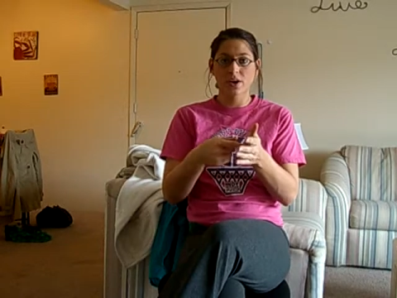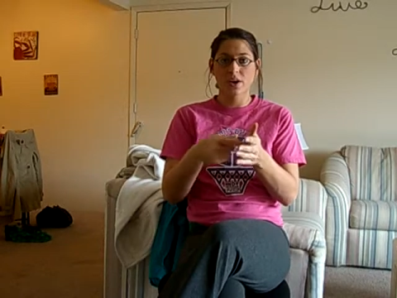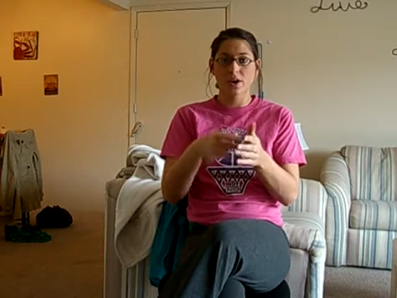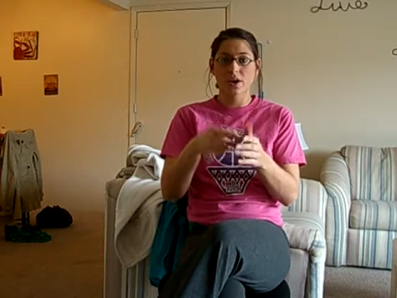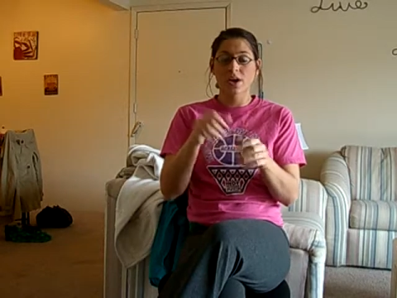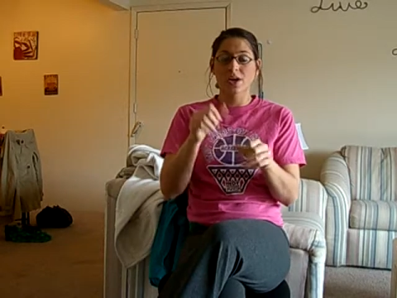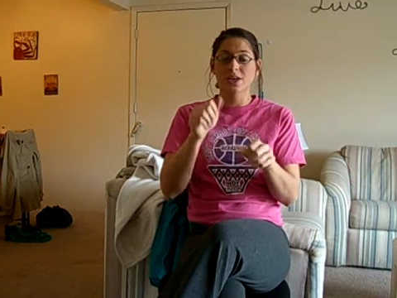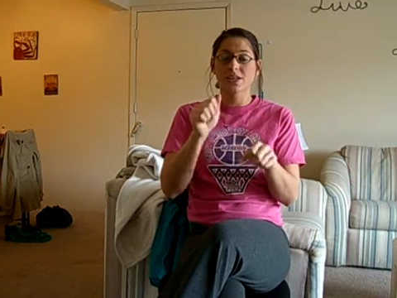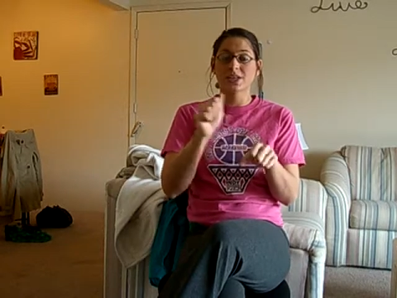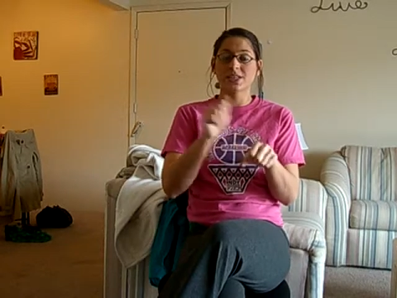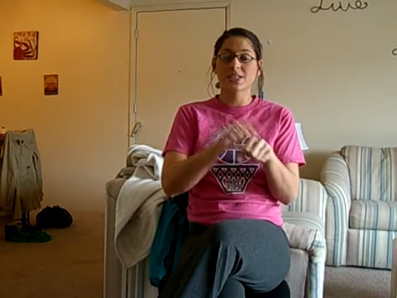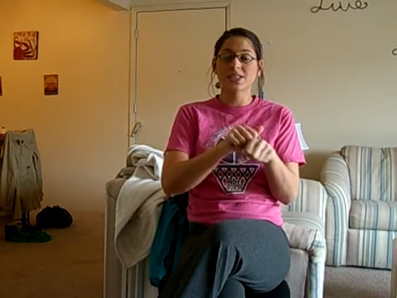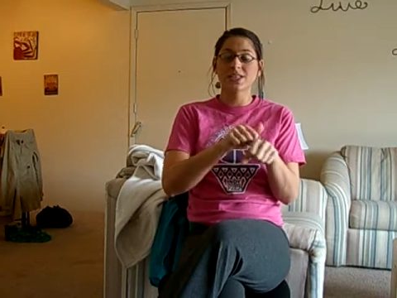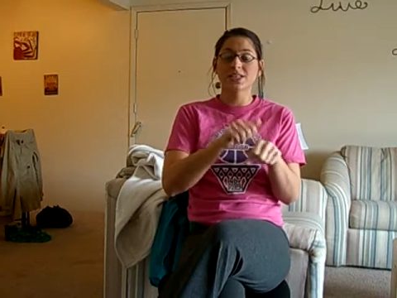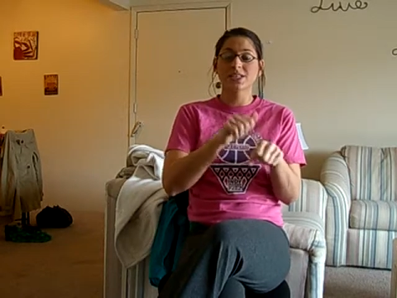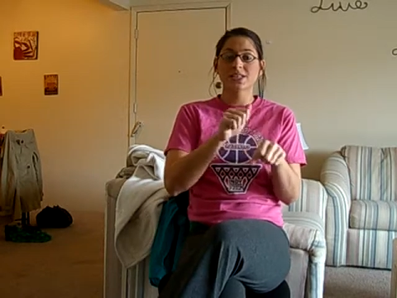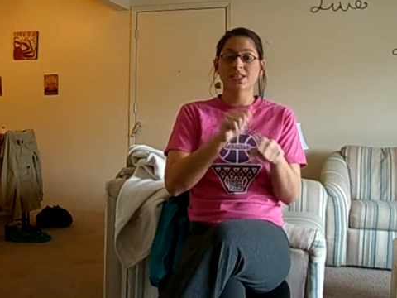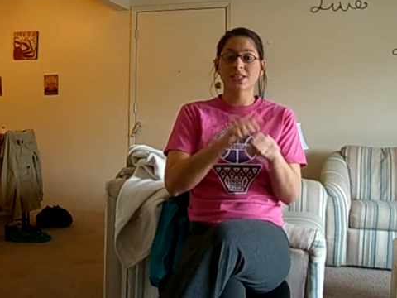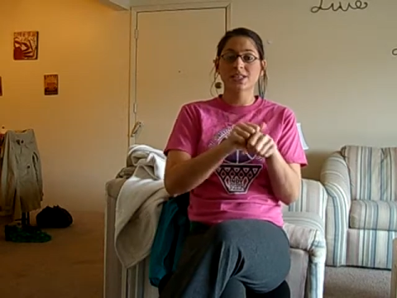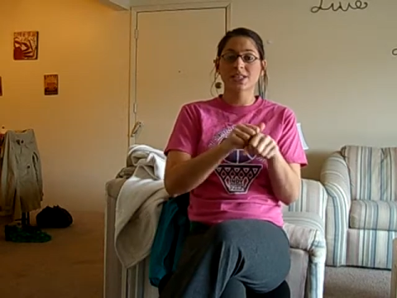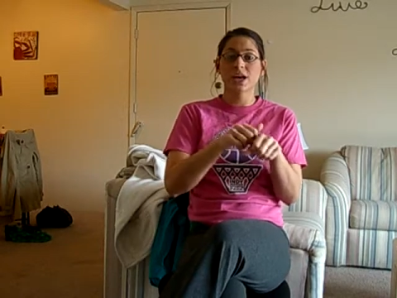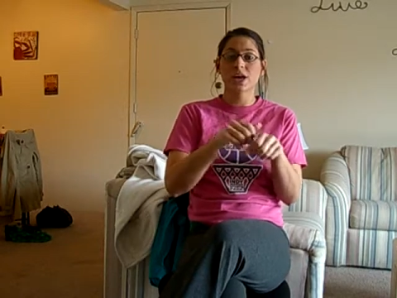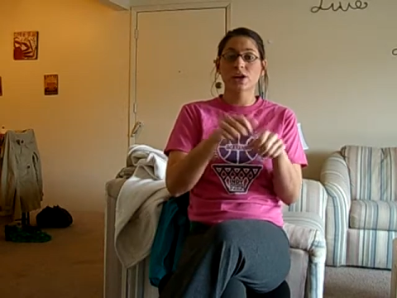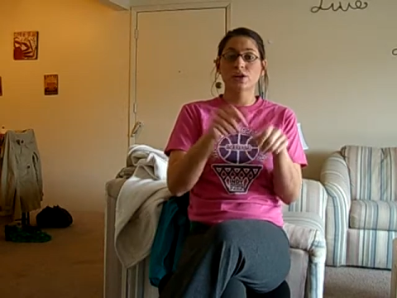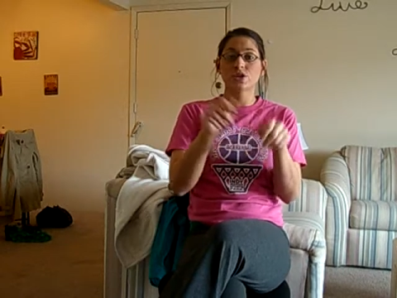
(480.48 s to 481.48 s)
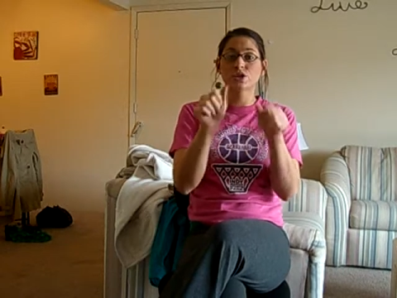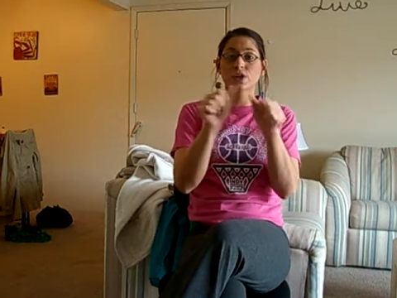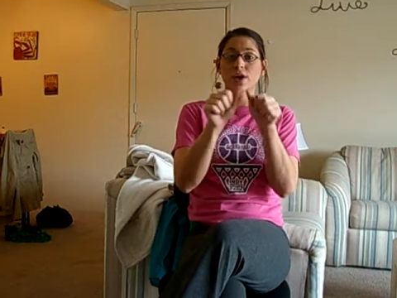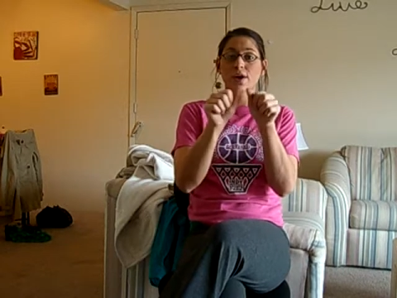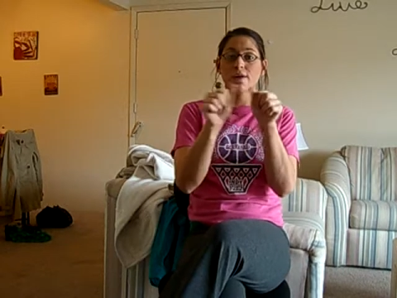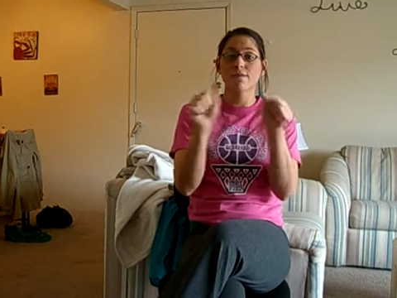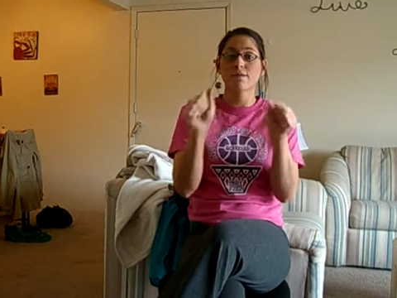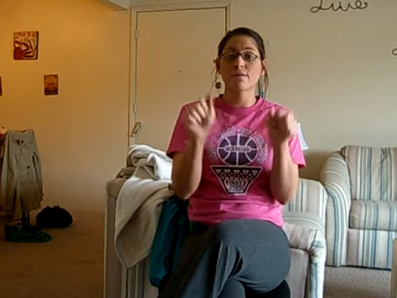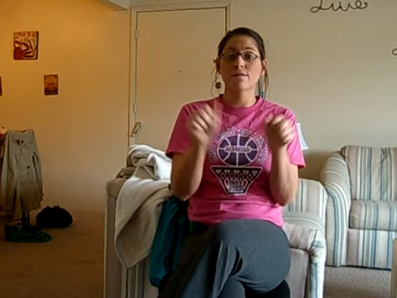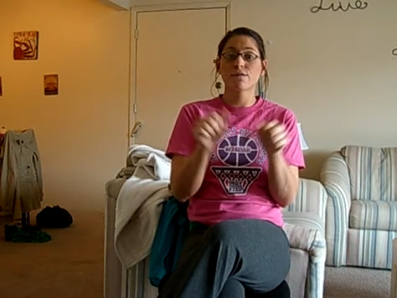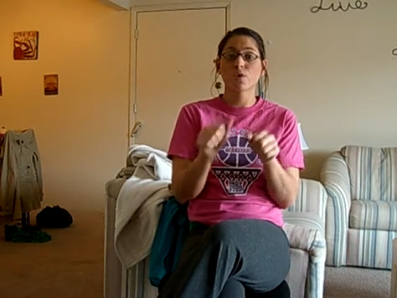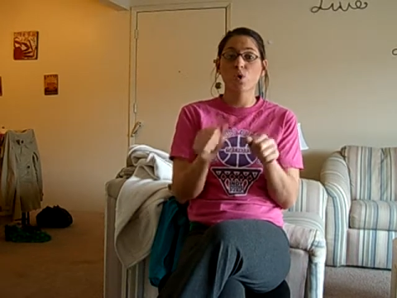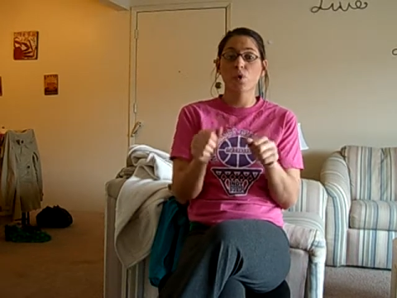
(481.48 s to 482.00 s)
of matter that has its own
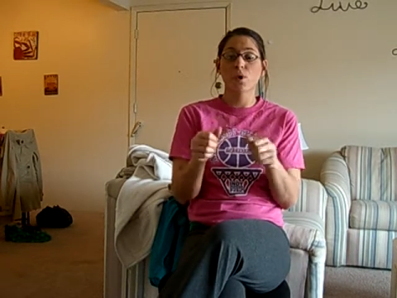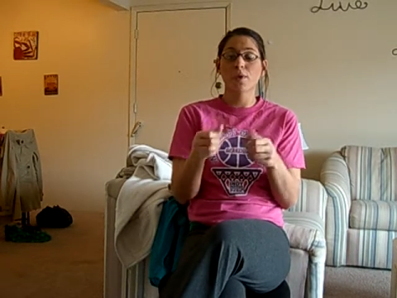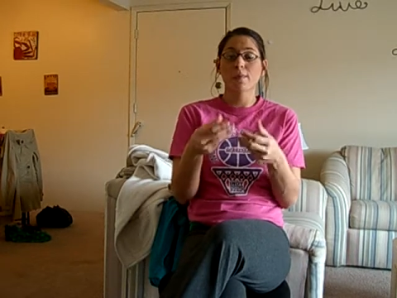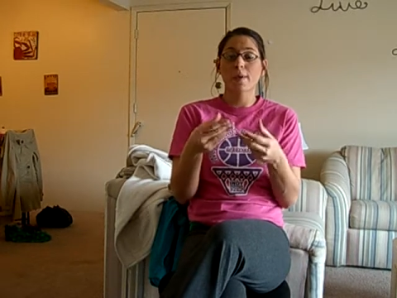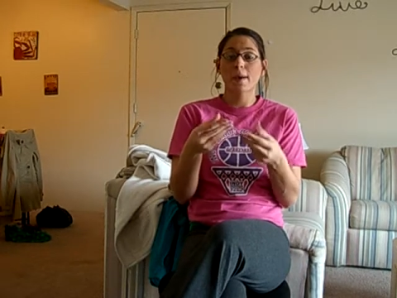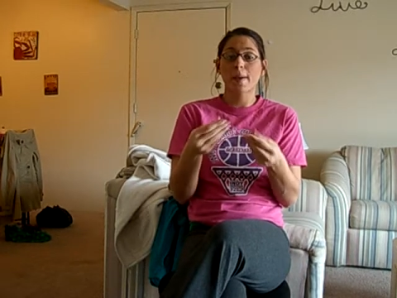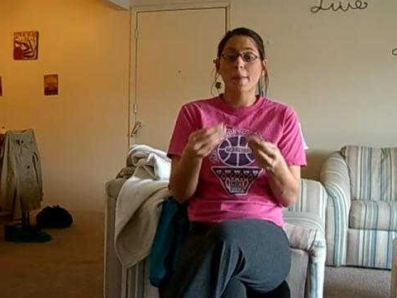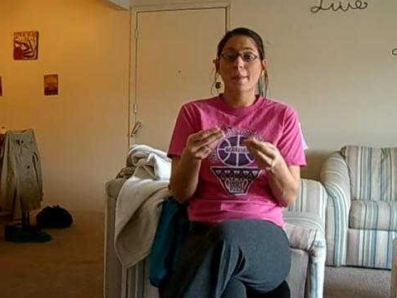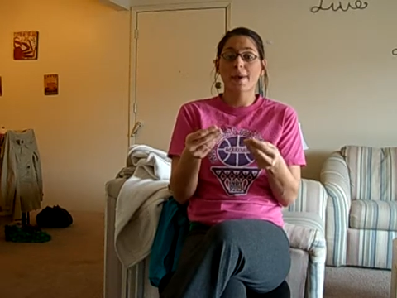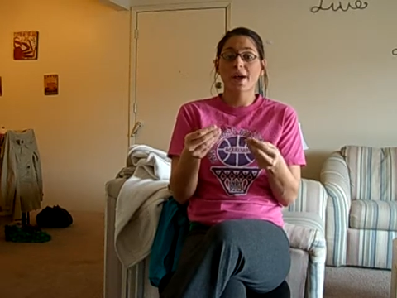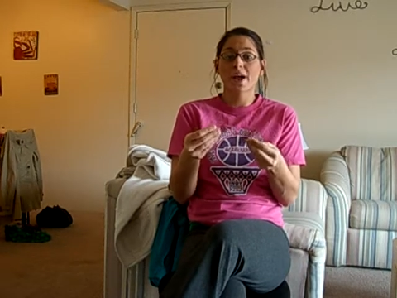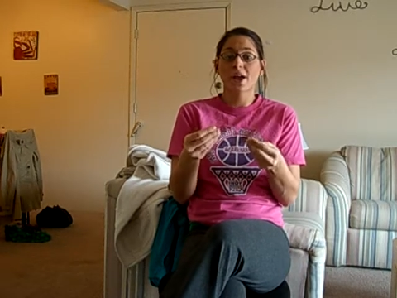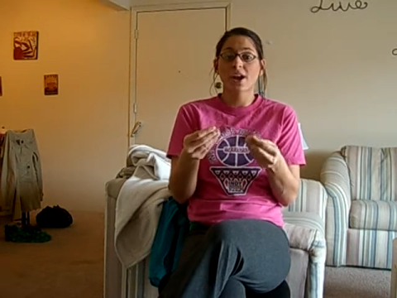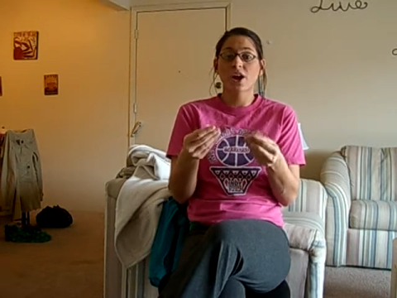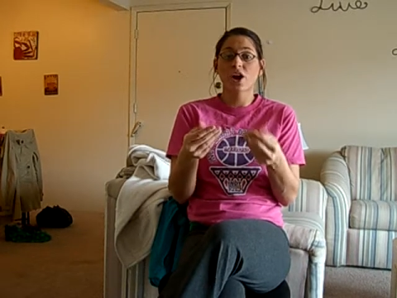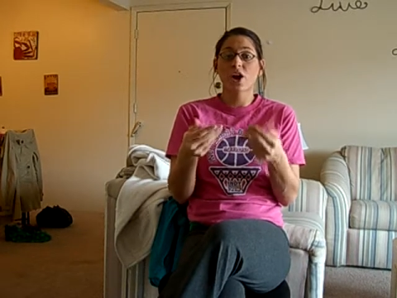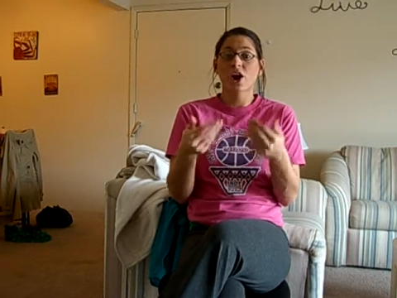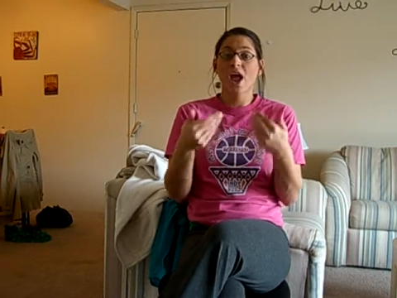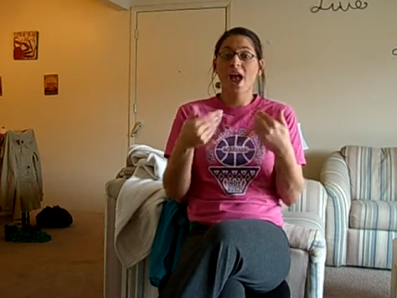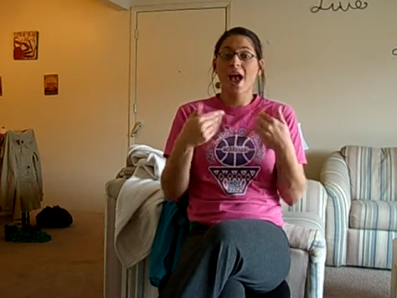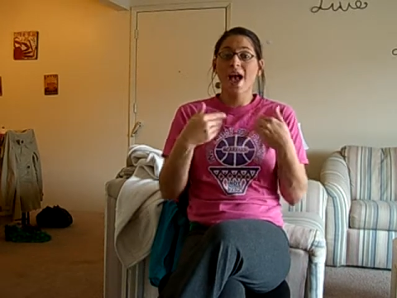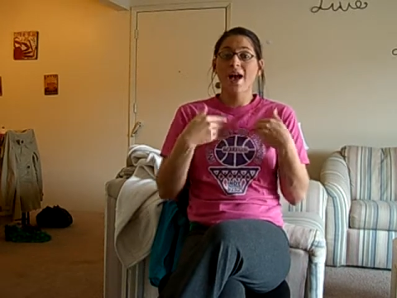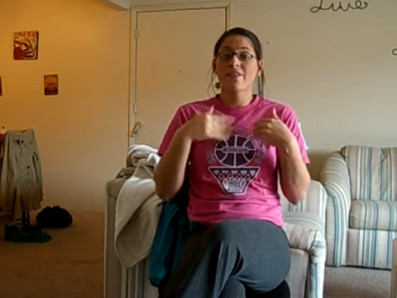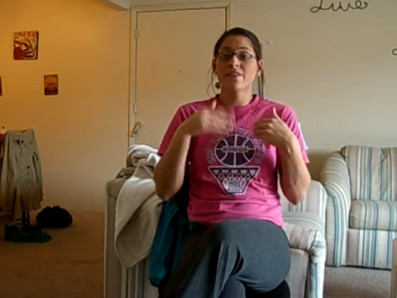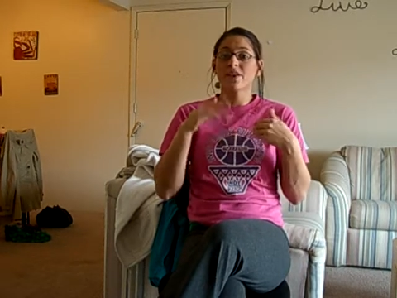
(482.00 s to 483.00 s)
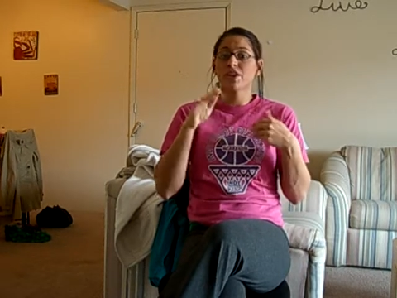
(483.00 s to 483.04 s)
definite shape and volume.